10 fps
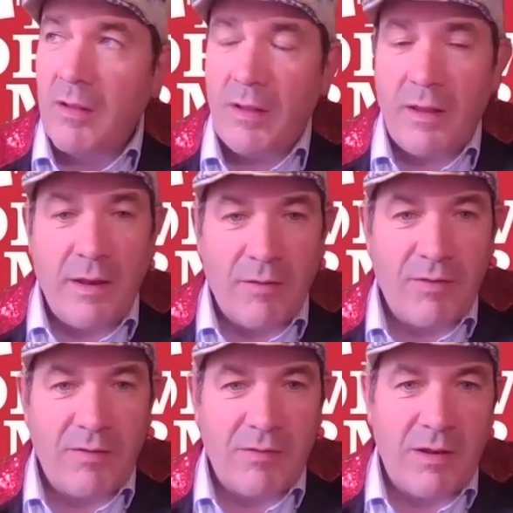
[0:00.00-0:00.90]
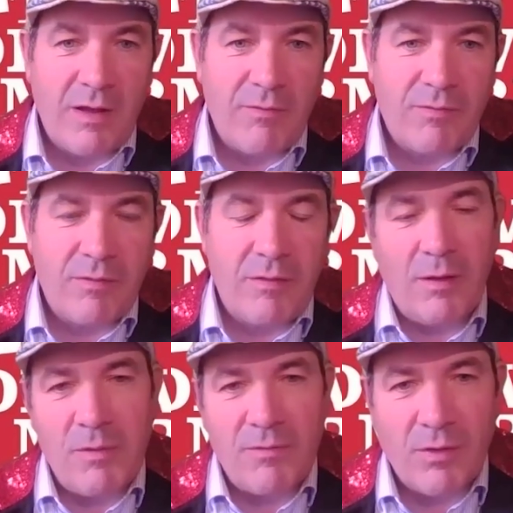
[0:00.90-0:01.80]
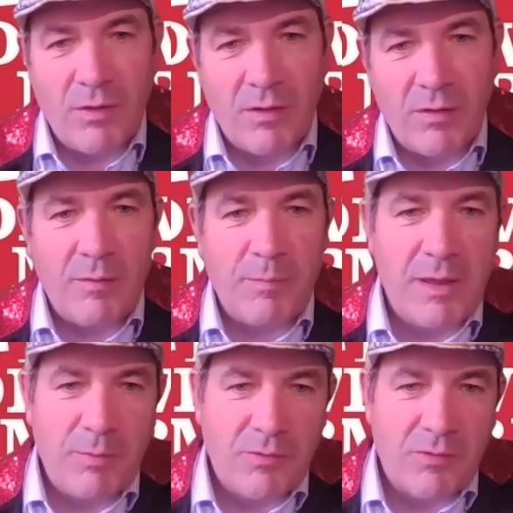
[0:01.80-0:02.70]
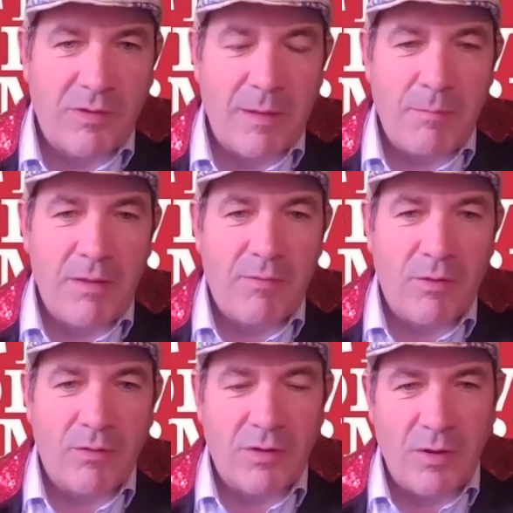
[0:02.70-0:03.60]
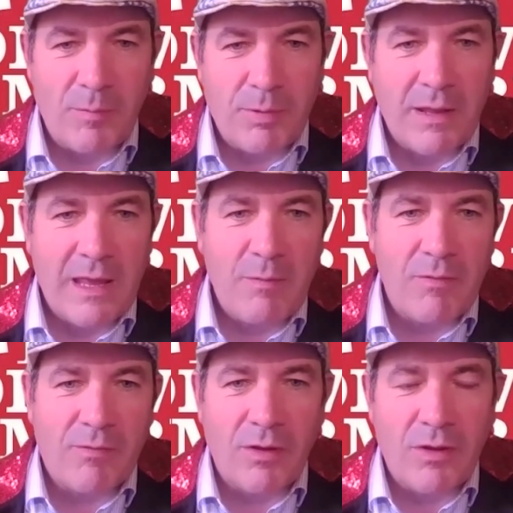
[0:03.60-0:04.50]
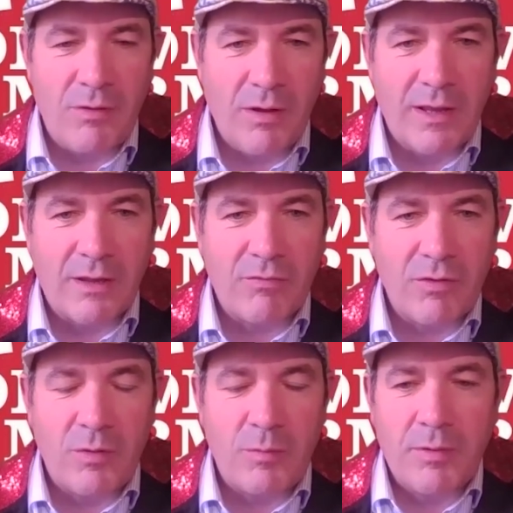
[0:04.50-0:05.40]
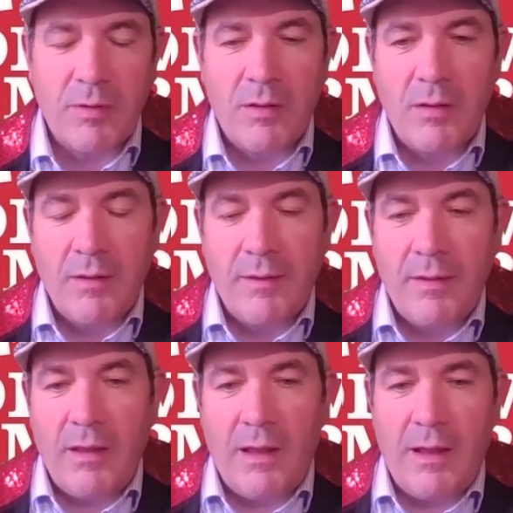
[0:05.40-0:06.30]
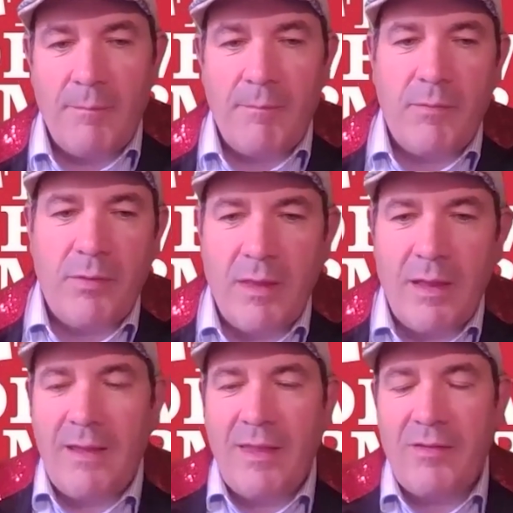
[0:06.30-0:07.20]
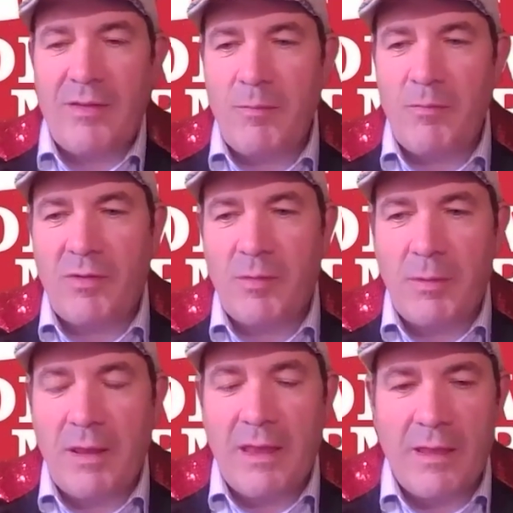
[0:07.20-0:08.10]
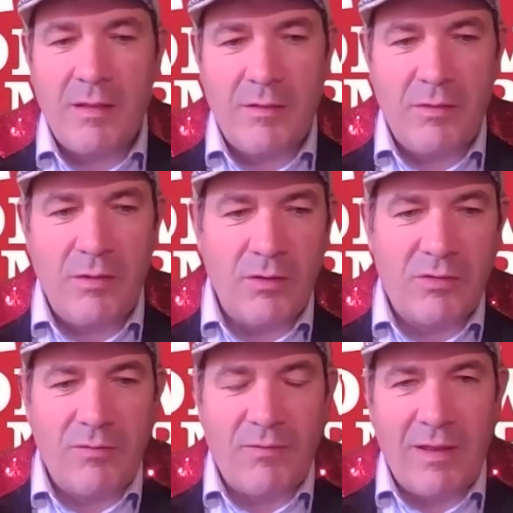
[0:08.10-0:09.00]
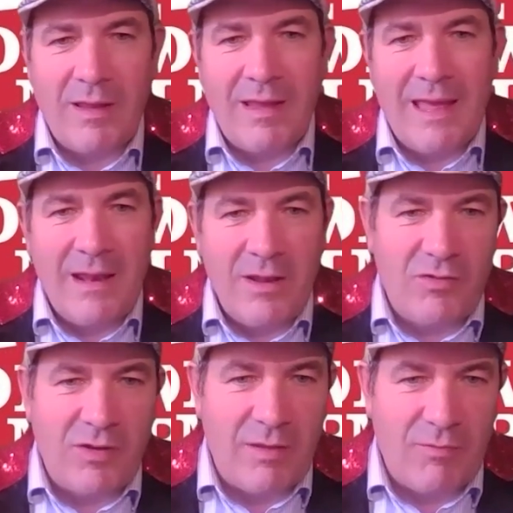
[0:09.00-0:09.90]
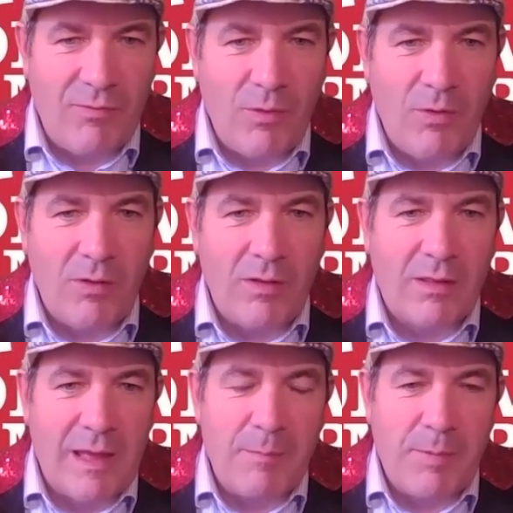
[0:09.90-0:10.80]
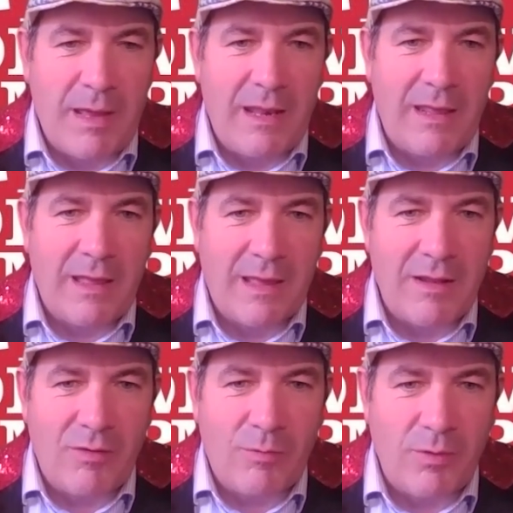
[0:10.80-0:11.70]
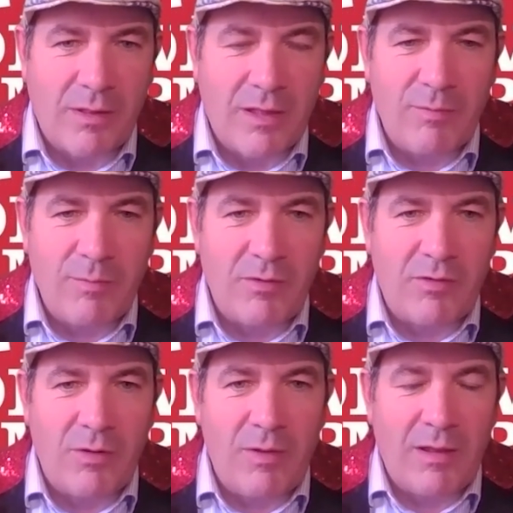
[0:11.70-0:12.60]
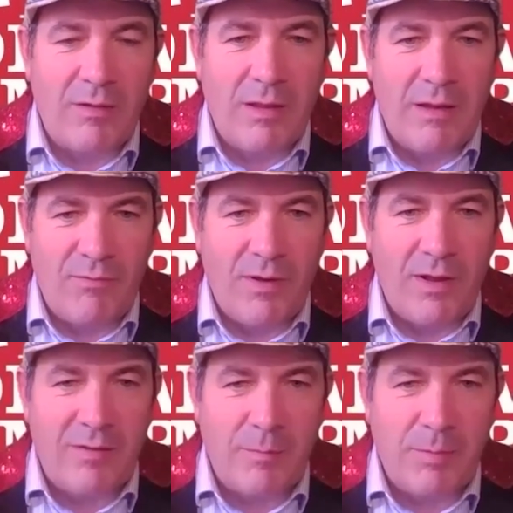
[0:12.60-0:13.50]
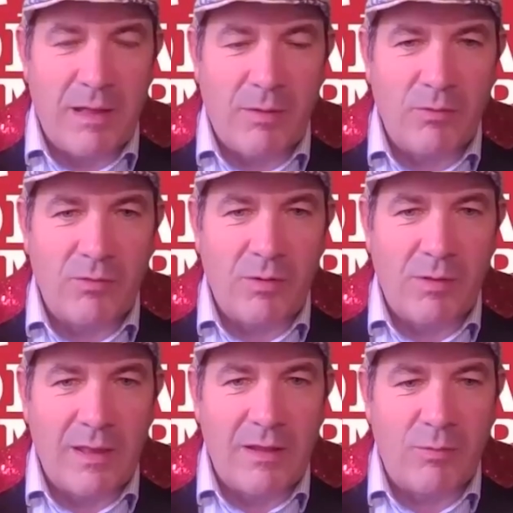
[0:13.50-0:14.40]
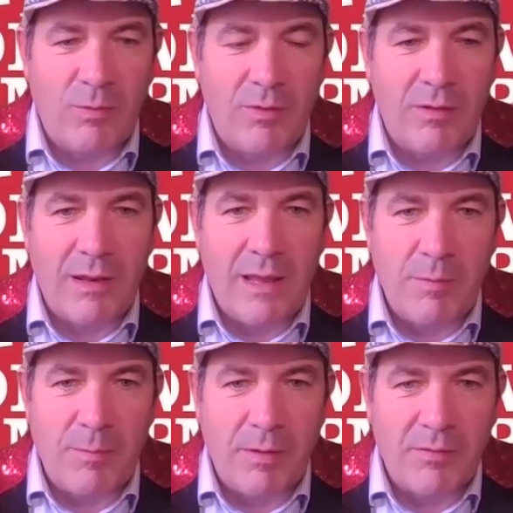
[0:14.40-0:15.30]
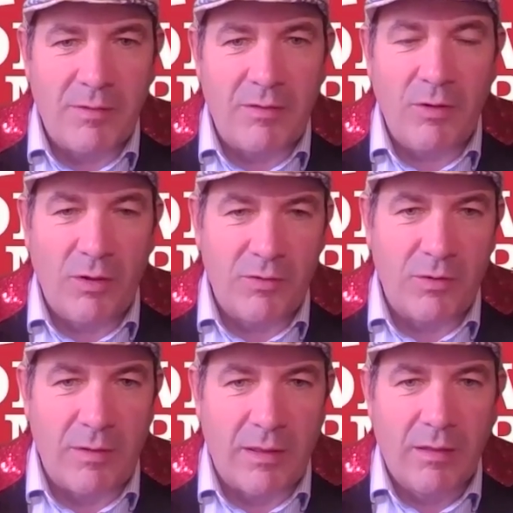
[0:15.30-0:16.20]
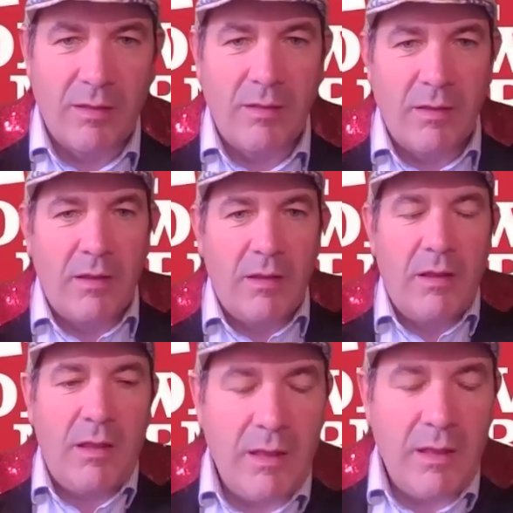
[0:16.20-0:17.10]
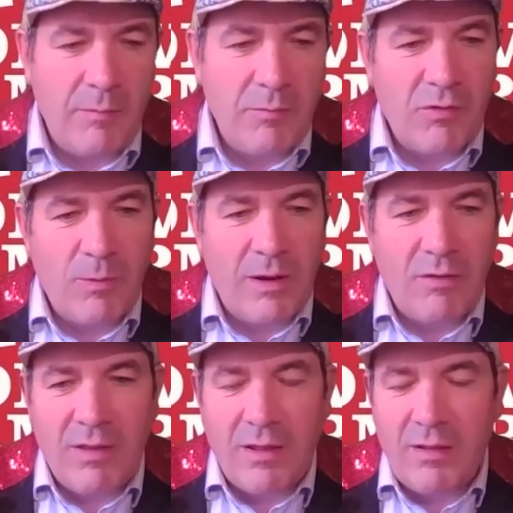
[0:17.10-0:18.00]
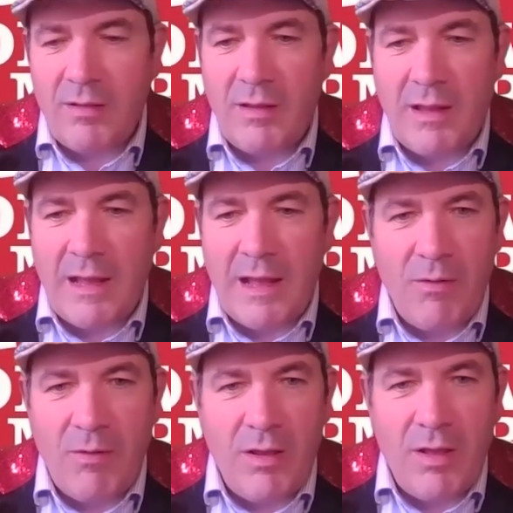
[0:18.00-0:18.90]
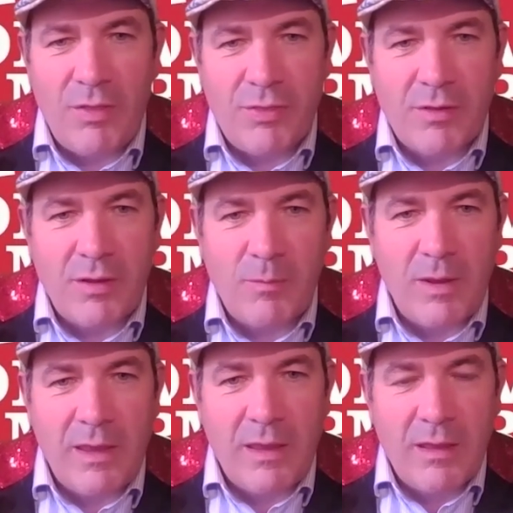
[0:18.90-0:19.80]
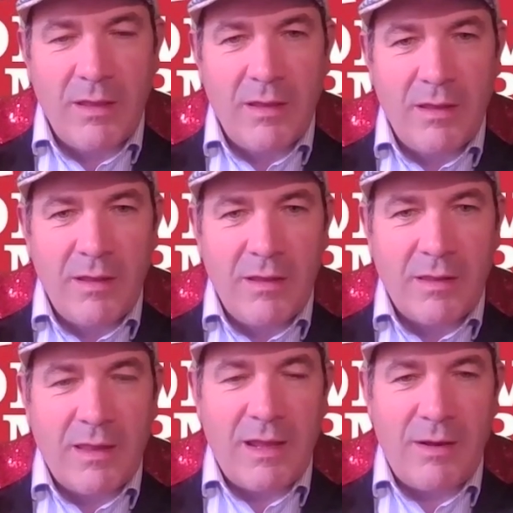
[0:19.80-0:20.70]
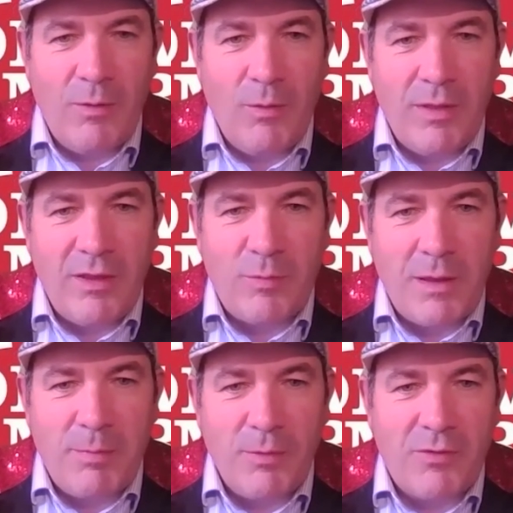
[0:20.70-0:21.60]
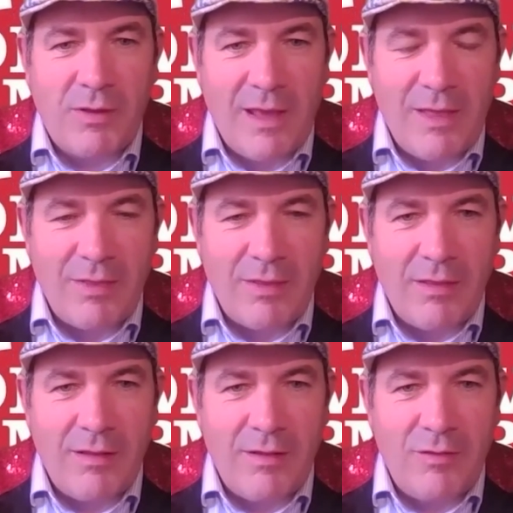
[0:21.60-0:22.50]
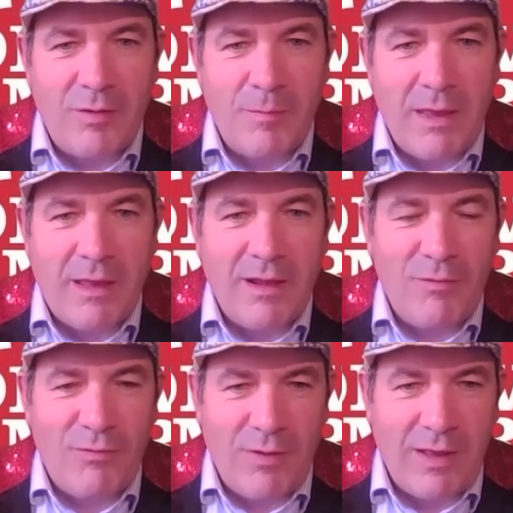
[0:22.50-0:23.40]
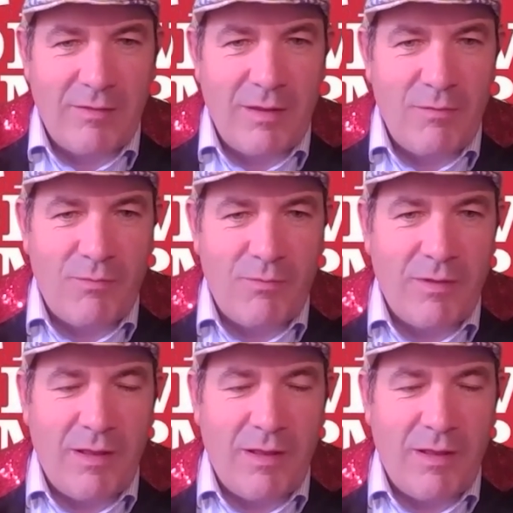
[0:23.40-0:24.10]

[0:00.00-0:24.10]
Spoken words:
Enough is Enough. We've got People's Assembly. We've got Don't Pay. We've got Unite Group. And there seems to be lots of energy for campaigning against what the government's doing and fighting back also against what the Labour Party is not doing. I'm just wondering, how on earth can we get all these people together to make an effective